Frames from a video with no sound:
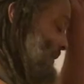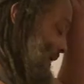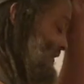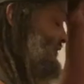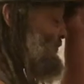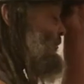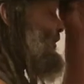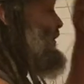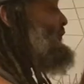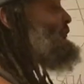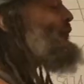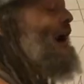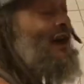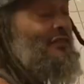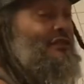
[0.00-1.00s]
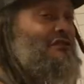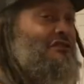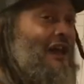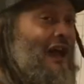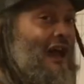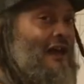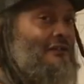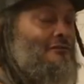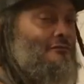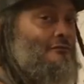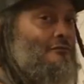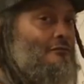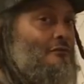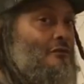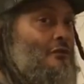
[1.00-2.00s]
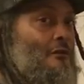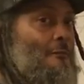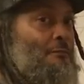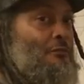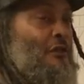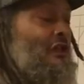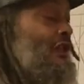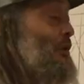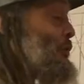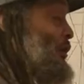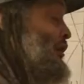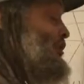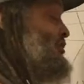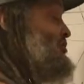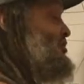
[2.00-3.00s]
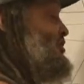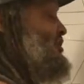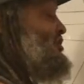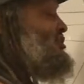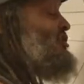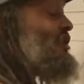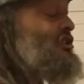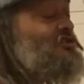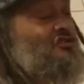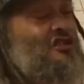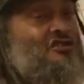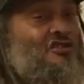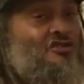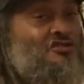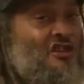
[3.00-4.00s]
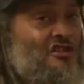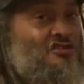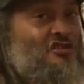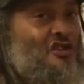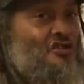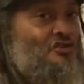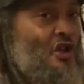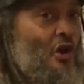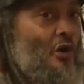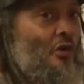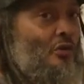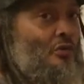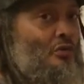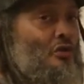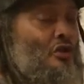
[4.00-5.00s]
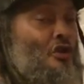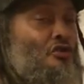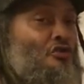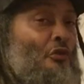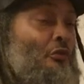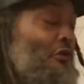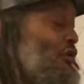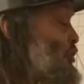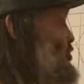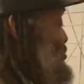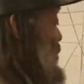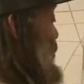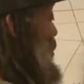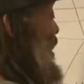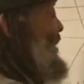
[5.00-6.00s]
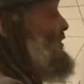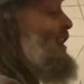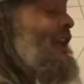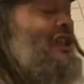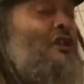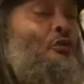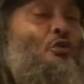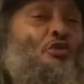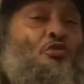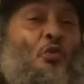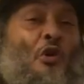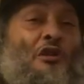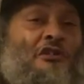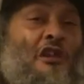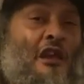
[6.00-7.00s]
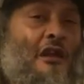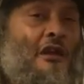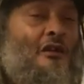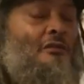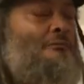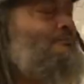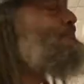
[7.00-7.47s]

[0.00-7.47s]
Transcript: X's father died, he was sixty-six years old. So if we're using one day equals one year,